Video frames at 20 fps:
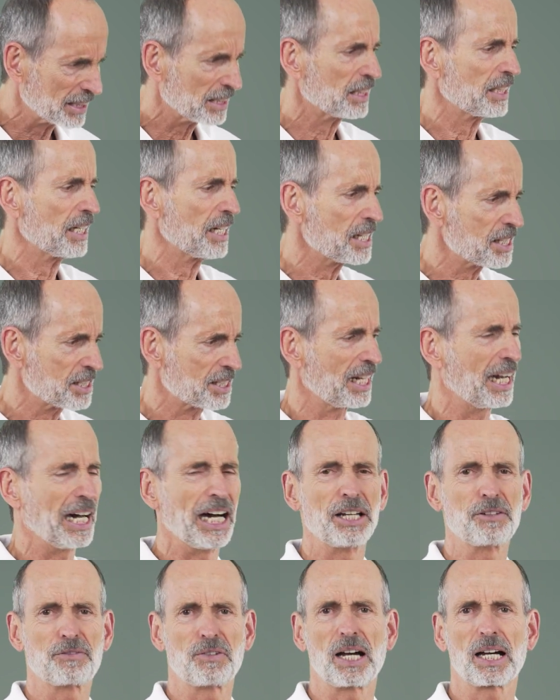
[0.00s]
And
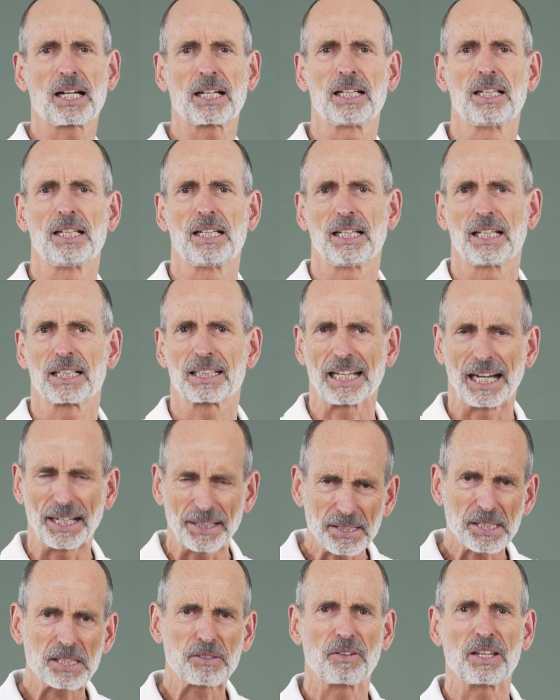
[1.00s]
then there's only a little
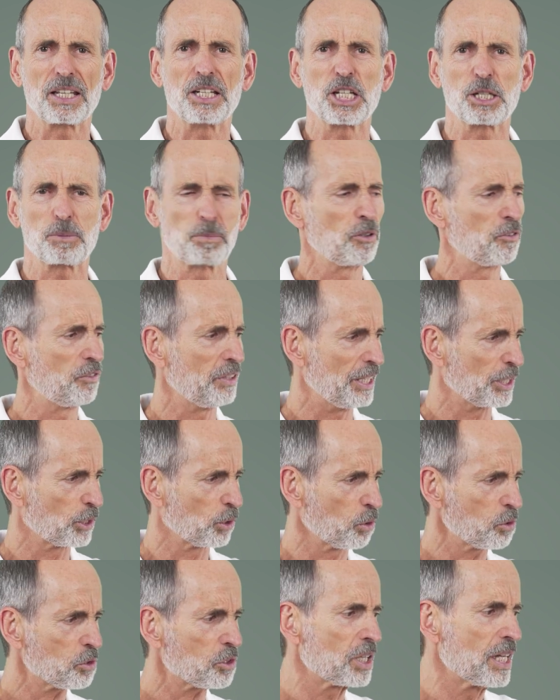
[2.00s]
motion,
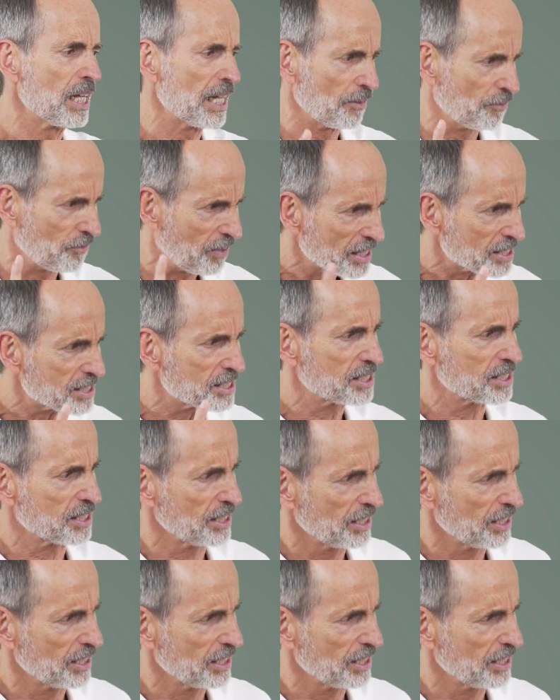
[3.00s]
which leads to the